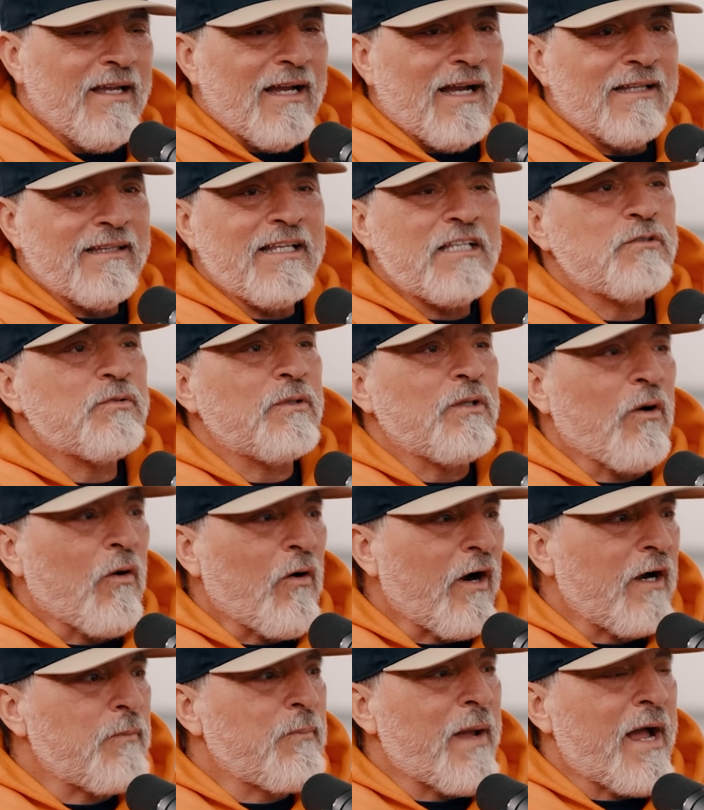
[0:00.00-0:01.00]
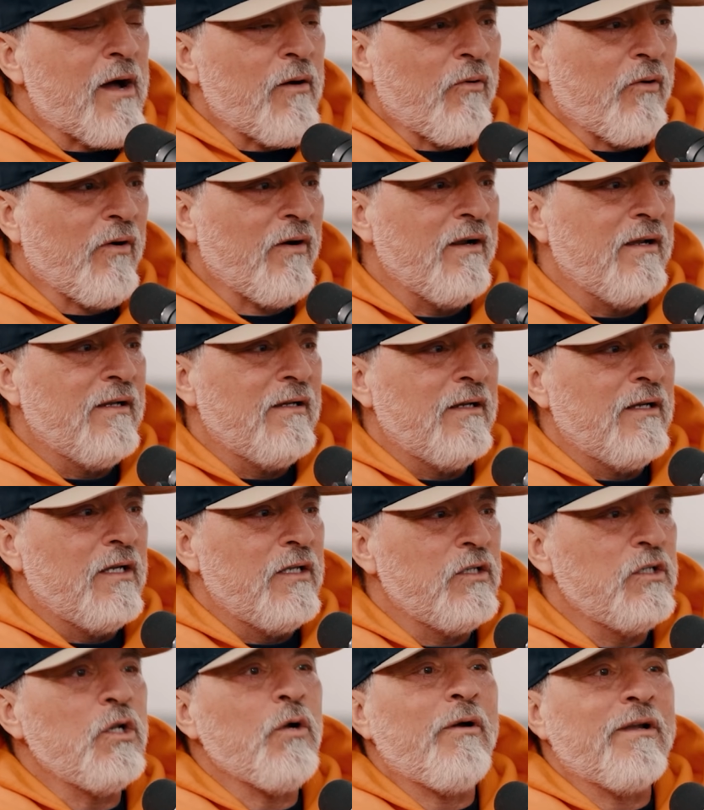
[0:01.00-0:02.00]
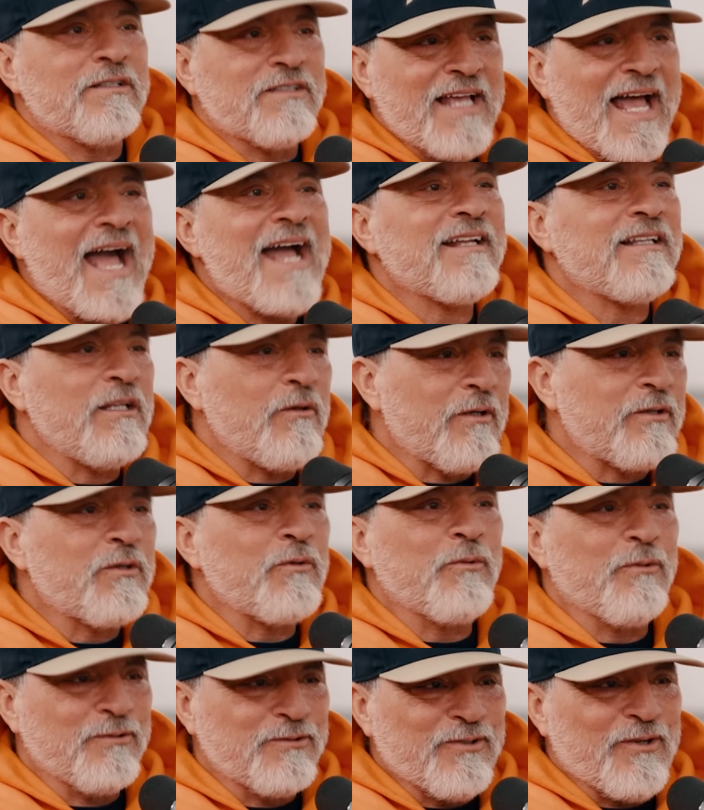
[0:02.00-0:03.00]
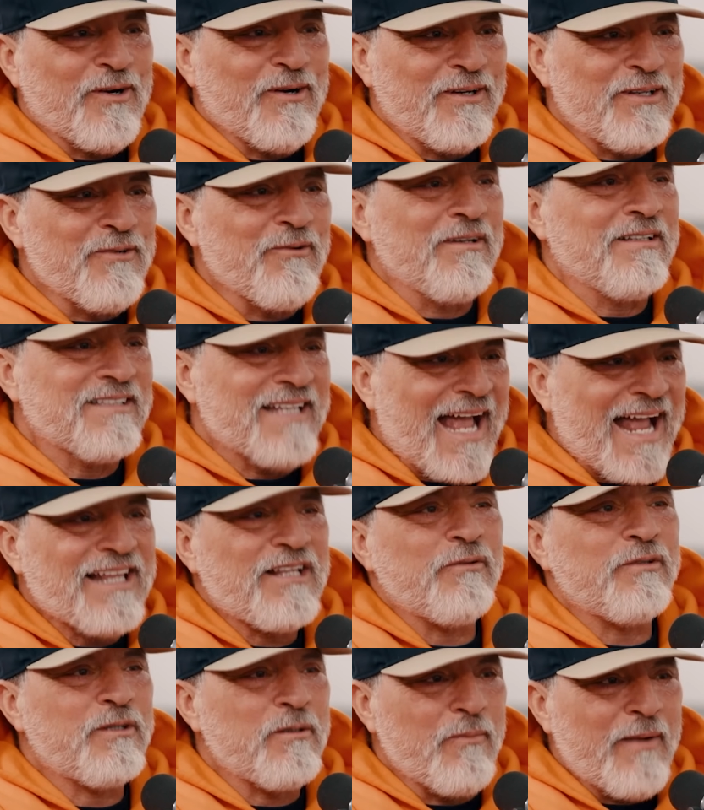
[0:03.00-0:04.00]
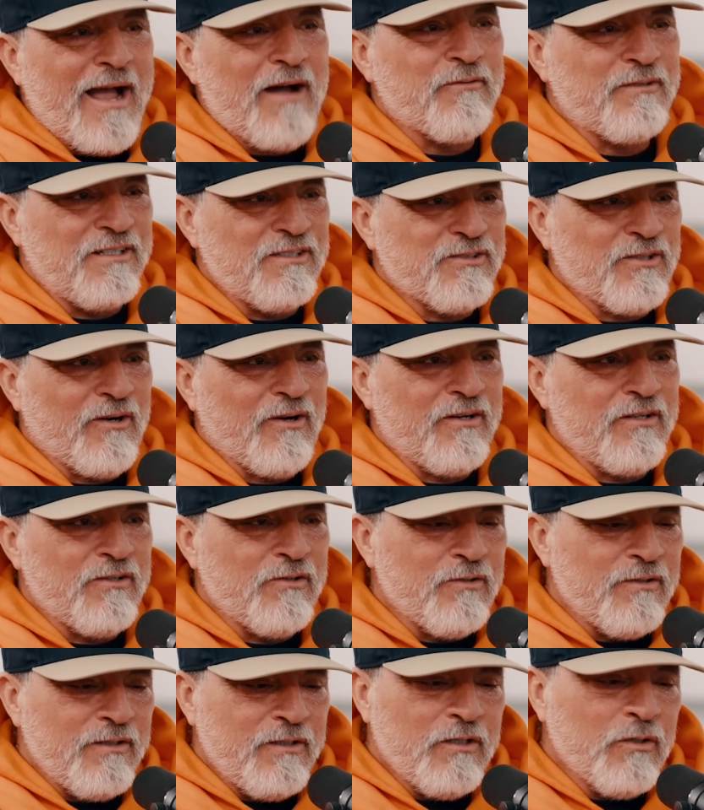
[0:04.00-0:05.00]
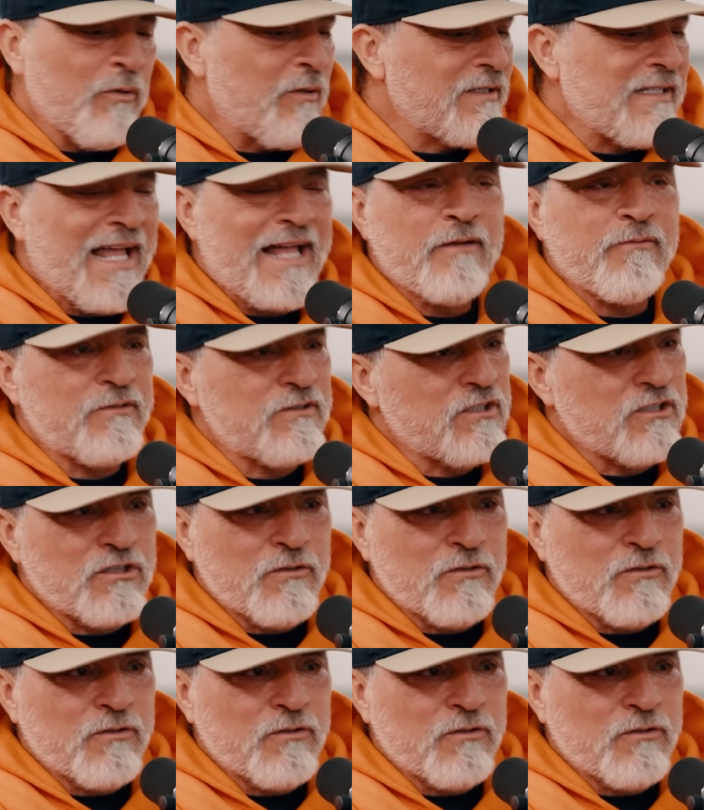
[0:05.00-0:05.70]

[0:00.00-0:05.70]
At least with hard power, you know exactly what the rules are, you know exactly what the boundaries are, and you know exactly what's